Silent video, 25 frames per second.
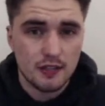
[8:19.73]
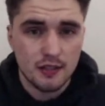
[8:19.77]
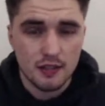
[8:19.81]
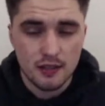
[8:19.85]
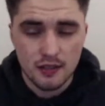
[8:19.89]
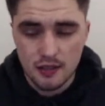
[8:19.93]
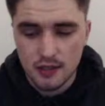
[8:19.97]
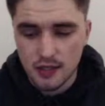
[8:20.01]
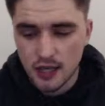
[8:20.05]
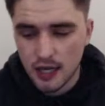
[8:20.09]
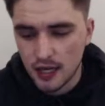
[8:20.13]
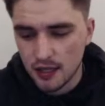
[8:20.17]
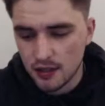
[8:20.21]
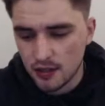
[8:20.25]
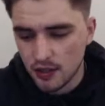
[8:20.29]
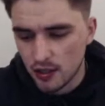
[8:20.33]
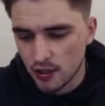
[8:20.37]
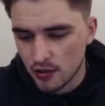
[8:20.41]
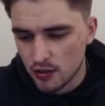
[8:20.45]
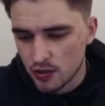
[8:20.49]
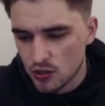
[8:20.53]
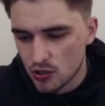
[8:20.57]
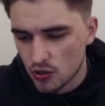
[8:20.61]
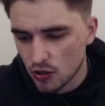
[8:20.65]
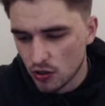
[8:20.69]
And, you know,
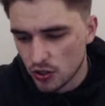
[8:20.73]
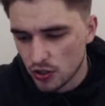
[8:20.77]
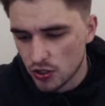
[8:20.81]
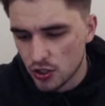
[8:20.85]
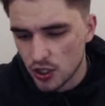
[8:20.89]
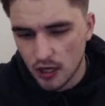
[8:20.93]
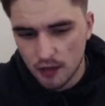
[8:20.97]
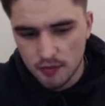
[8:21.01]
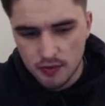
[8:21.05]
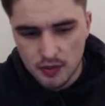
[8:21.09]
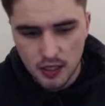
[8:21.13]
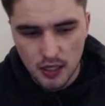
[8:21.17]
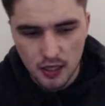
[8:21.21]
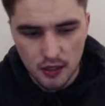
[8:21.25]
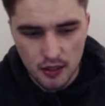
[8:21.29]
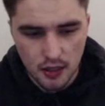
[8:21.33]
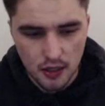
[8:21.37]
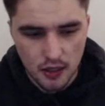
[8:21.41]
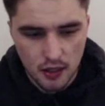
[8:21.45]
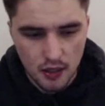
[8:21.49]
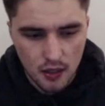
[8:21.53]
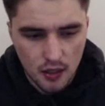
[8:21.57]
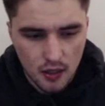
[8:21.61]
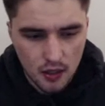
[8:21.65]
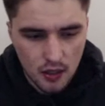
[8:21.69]
the Scottish Cup's another
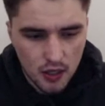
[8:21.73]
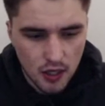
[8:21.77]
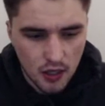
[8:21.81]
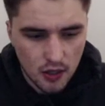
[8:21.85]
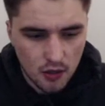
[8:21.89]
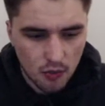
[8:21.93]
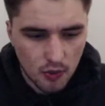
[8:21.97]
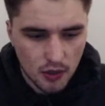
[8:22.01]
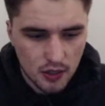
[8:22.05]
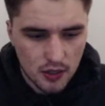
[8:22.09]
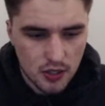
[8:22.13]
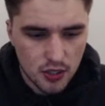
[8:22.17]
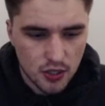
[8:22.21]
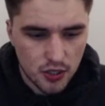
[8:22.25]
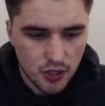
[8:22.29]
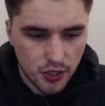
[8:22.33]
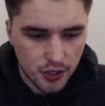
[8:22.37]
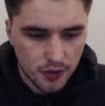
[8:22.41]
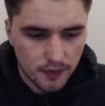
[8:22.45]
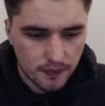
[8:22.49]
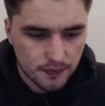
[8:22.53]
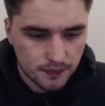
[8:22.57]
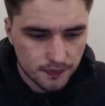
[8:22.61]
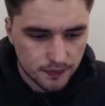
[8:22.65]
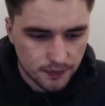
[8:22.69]
one to do.